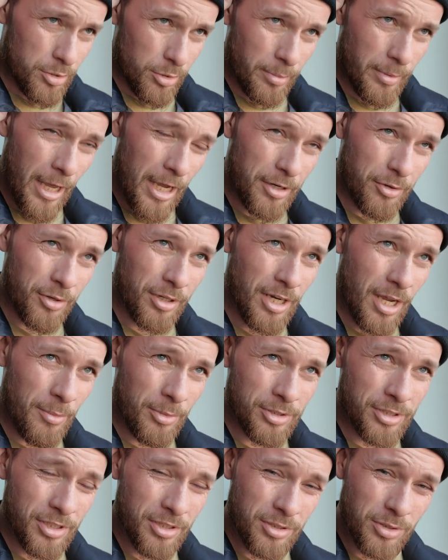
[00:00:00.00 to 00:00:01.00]
to a bakery in
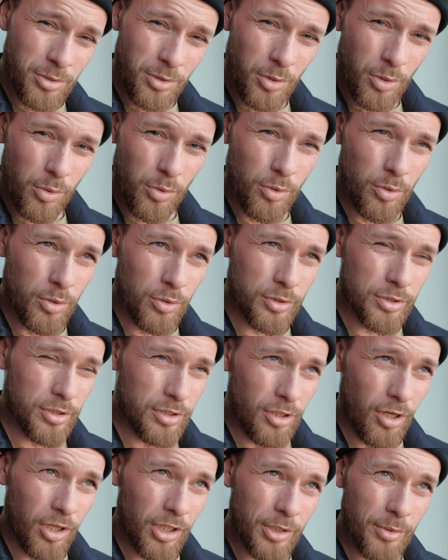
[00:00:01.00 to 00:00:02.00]
Hamilton called
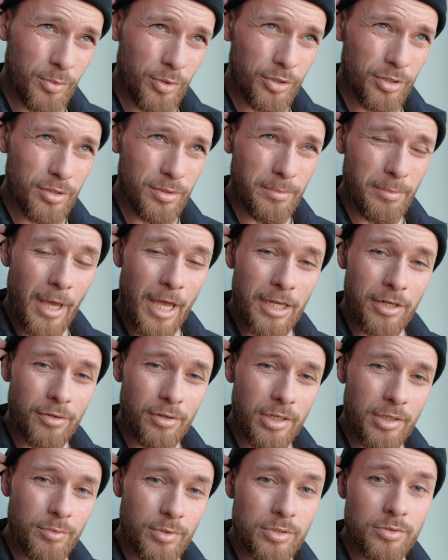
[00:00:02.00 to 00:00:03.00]
Collingwood
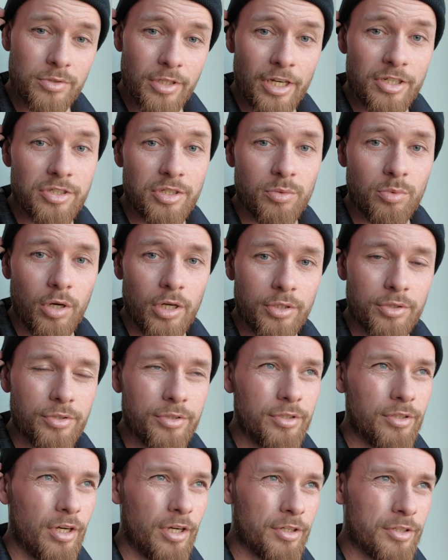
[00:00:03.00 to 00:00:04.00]
Bakery, which was actually quite
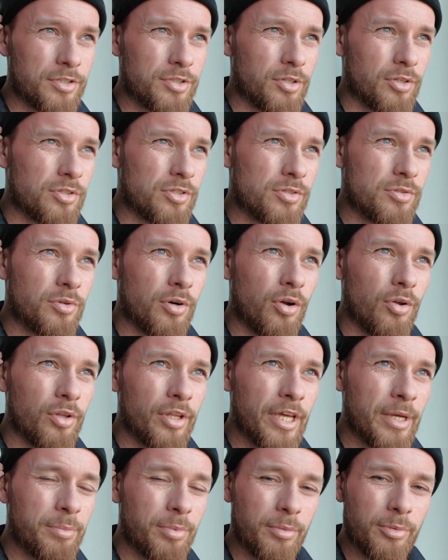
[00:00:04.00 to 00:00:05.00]
good. I got a sausage roll
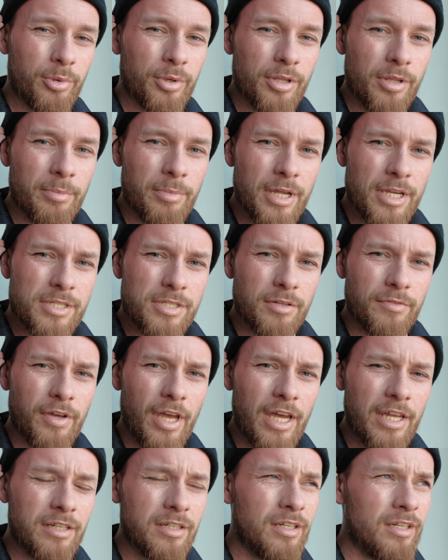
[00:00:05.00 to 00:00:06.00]
there, probably one of the best I've
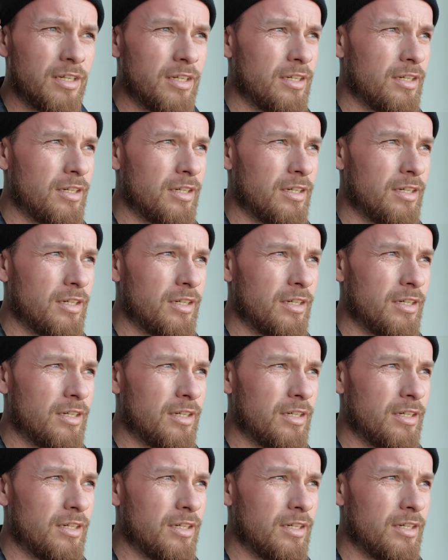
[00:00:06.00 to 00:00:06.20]
had,